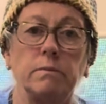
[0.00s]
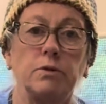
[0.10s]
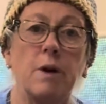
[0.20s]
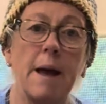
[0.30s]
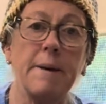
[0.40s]

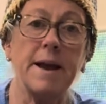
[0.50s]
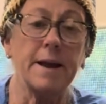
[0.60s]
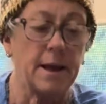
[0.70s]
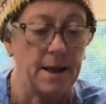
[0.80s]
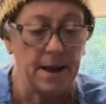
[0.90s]
dry bag.
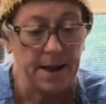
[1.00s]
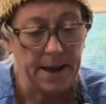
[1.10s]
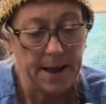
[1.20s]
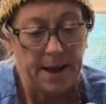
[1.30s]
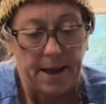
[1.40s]

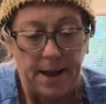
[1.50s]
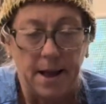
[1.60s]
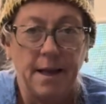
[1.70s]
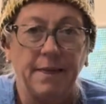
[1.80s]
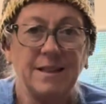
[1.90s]

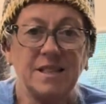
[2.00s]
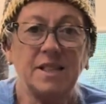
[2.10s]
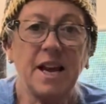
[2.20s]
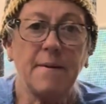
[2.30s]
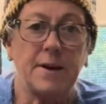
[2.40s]
This is
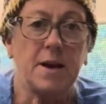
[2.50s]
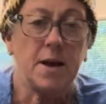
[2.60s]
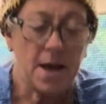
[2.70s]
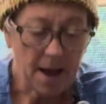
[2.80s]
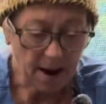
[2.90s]
heavy,
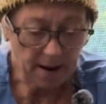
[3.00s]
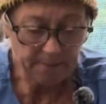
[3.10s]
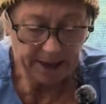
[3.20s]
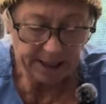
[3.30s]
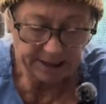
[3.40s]

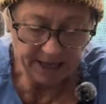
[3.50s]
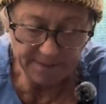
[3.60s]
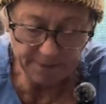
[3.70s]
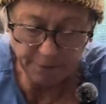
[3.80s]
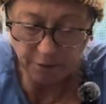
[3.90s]
and it's
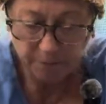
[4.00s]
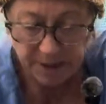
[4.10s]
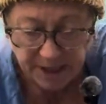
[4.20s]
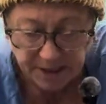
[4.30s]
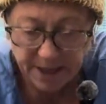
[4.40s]
heavy for a
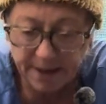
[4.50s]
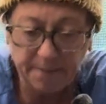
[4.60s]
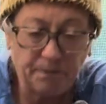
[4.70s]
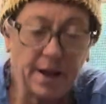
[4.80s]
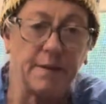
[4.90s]
reason.
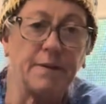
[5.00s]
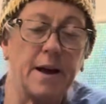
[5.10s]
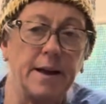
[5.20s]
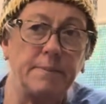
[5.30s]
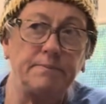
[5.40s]
I'm
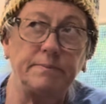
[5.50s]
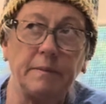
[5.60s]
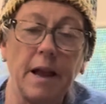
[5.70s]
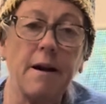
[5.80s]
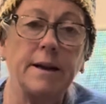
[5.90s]

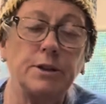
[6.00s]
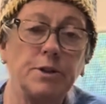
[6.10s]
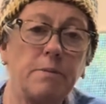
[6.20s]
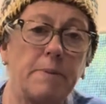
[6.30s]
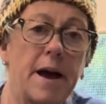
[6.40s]
carrying
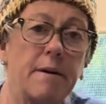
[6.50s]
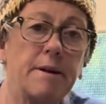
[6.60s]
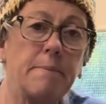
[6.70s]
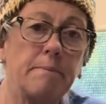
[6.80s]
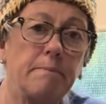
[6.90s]
2
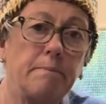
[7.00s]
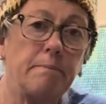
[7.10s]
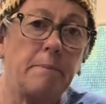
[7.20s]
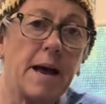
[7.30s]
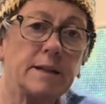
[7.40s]
battery
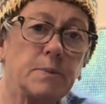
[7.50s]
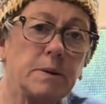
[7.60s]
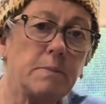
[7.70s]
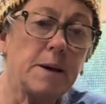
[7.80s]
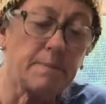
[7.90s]
packs
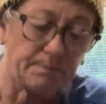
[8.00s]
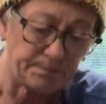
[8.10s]
with me.